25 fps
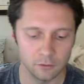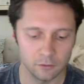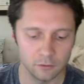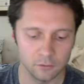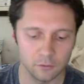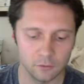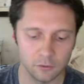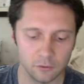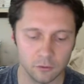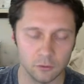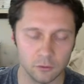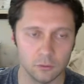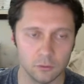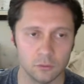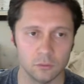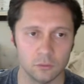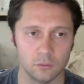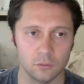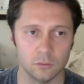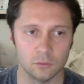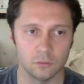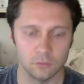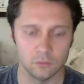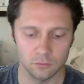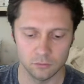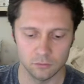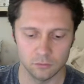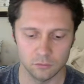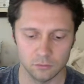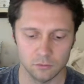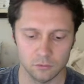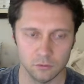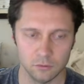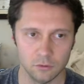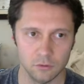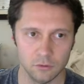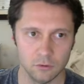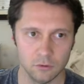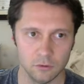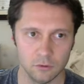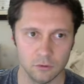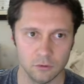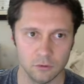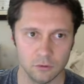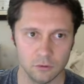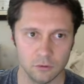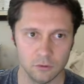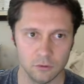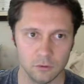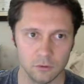to
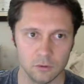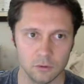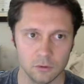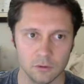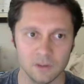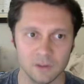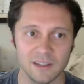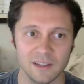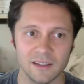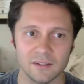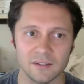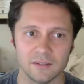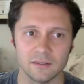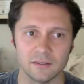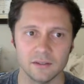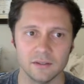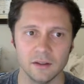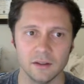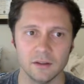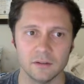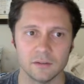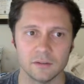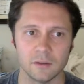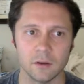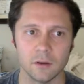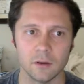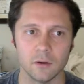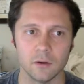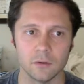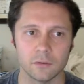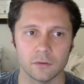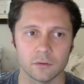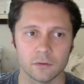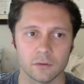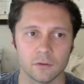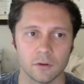list is the host.